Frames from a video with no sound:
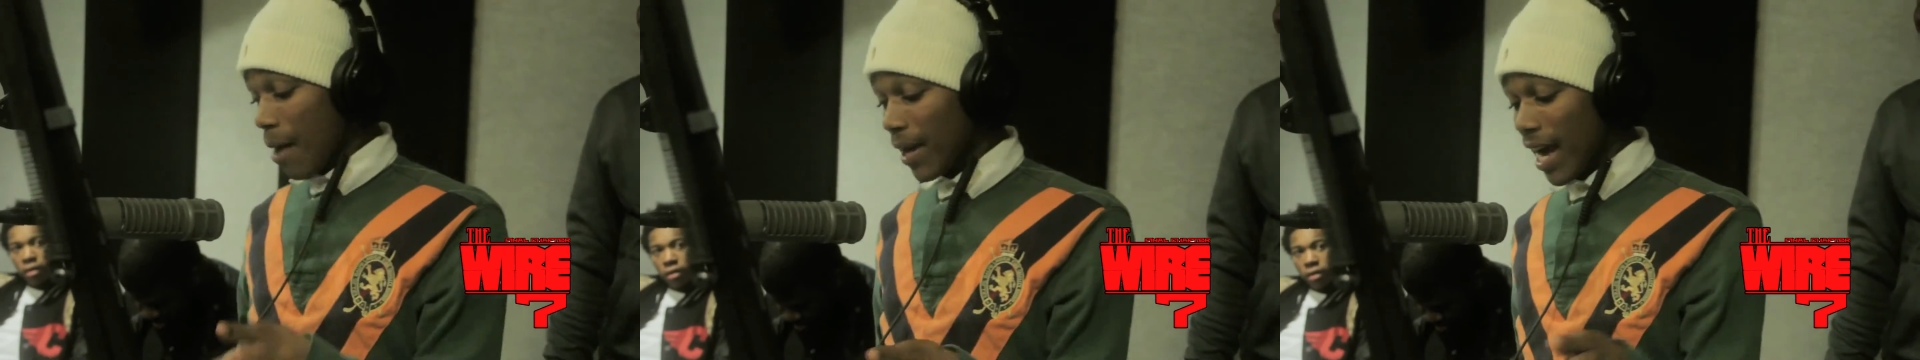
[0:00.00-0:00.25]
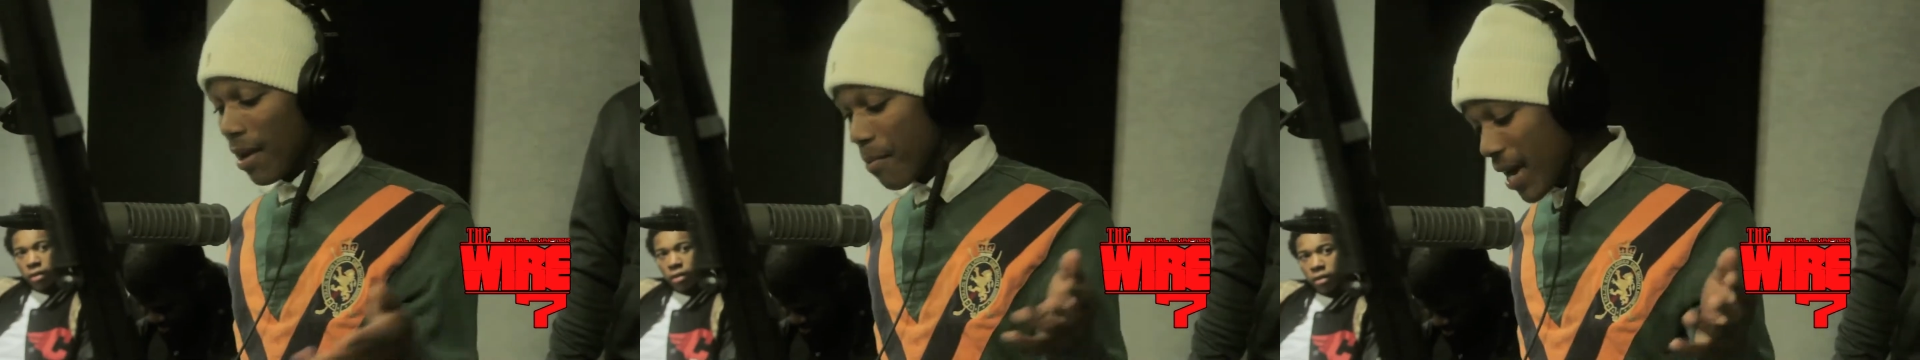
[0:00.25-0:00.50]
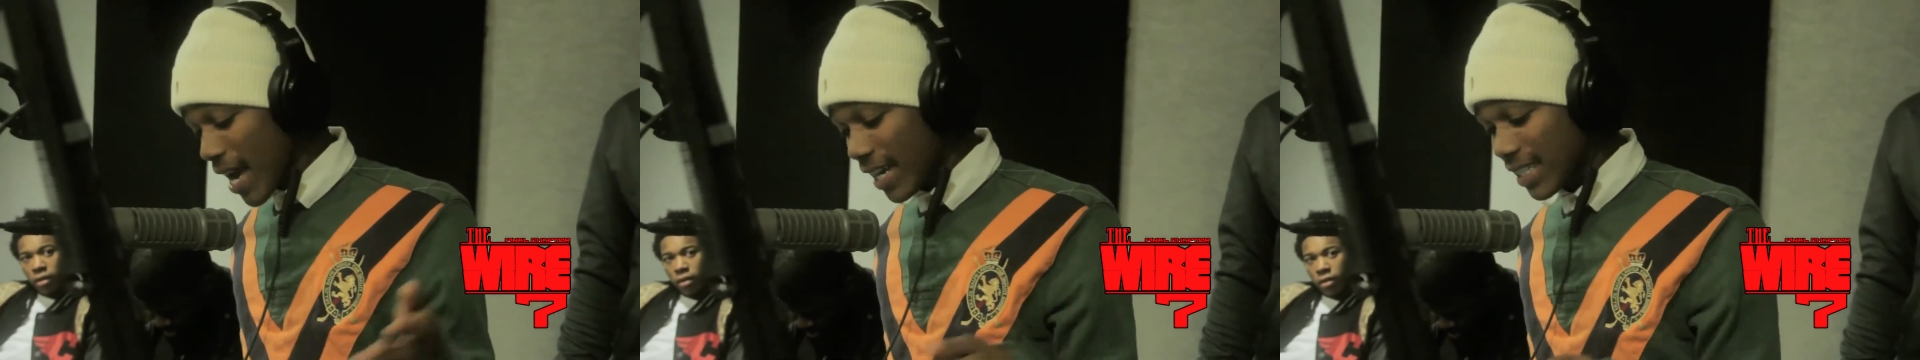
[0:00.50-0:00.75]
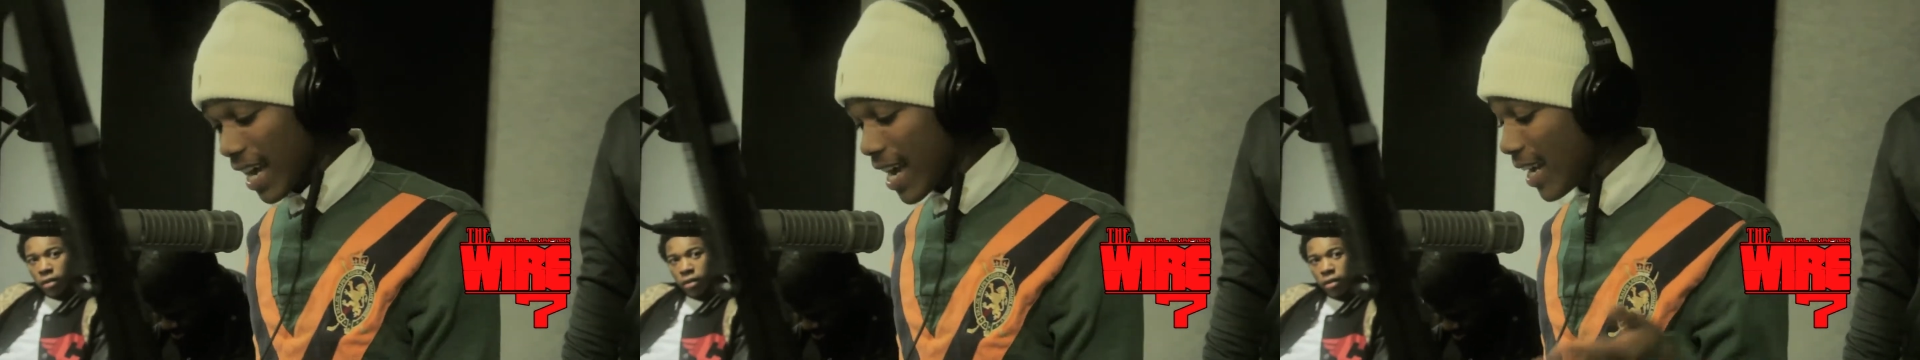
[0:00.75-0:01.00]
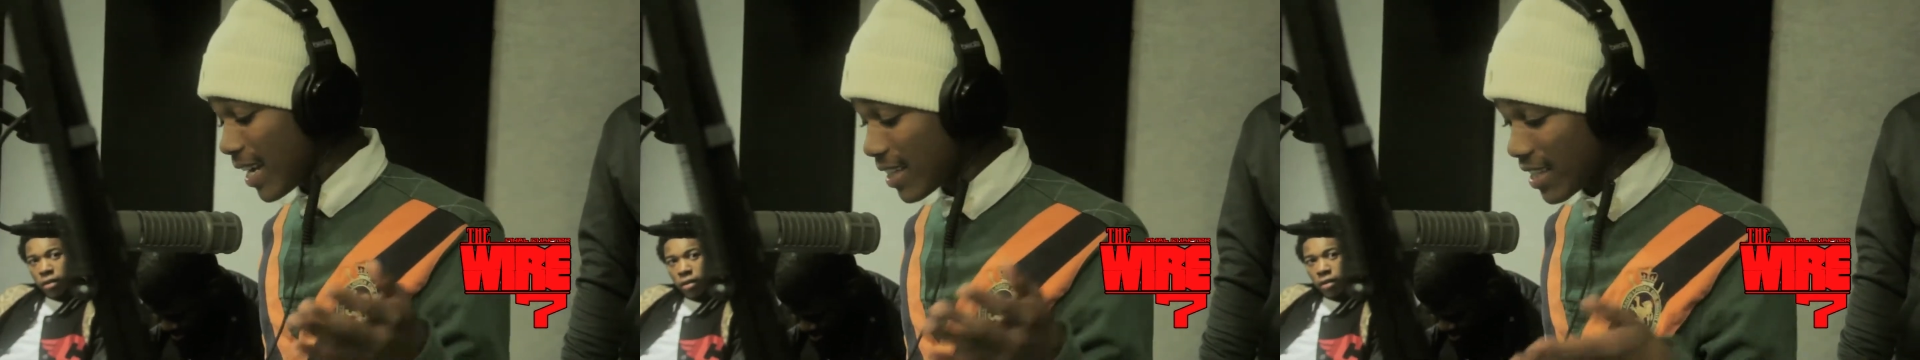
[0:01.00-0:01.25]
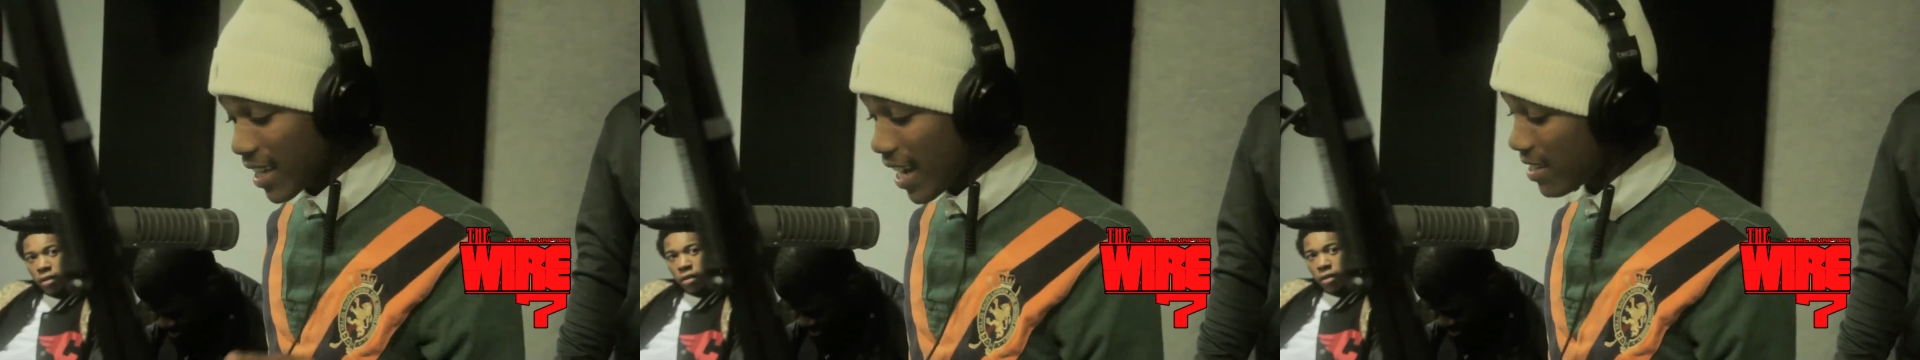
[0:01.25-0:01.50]
Speaker 1: I'm kinda mad cause I ain't get the
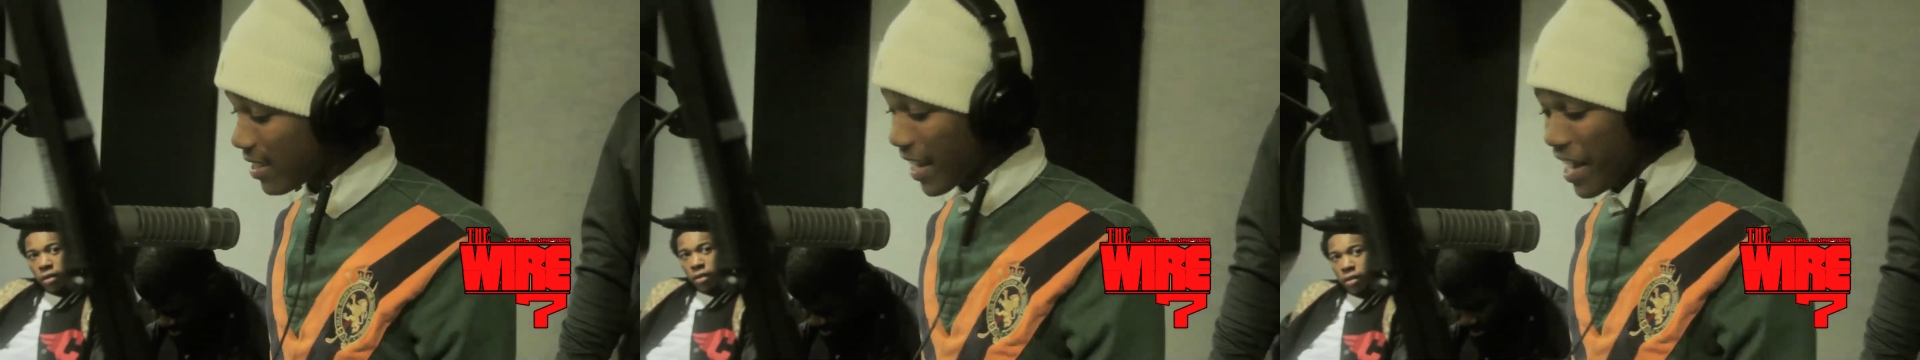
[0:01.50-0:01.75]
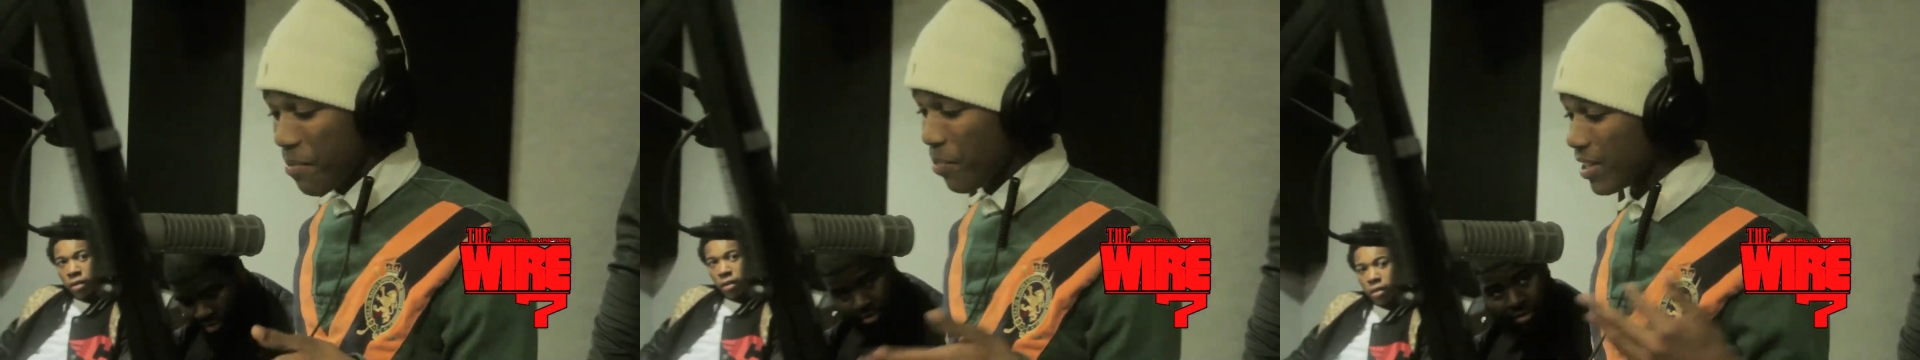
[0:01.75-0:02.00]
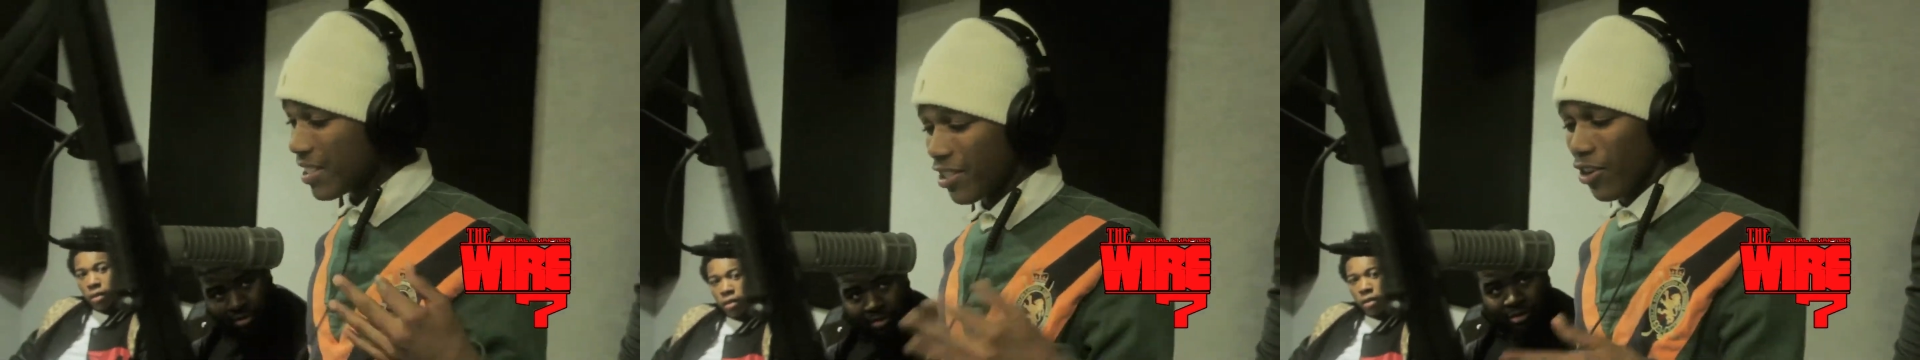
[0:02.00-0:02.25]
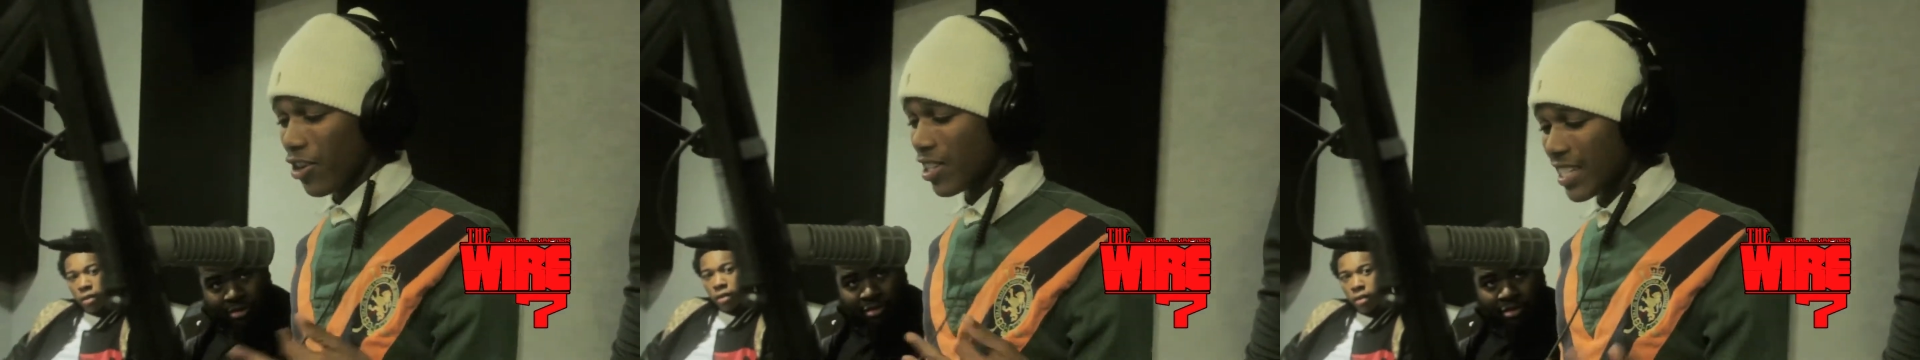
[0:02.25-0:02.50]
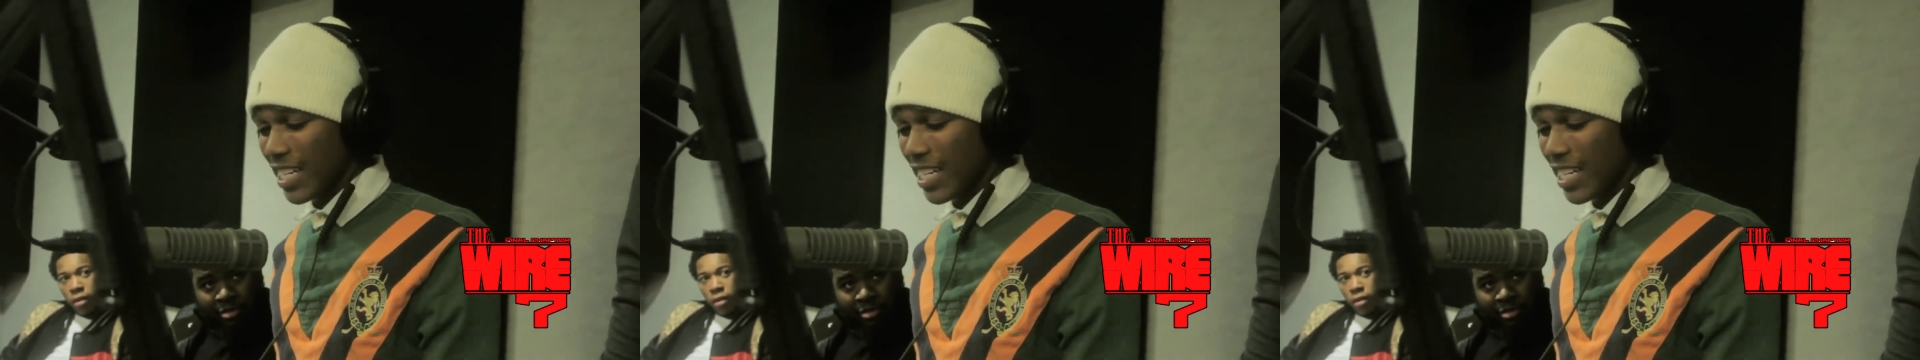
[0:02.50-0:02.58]
J's today. But this girl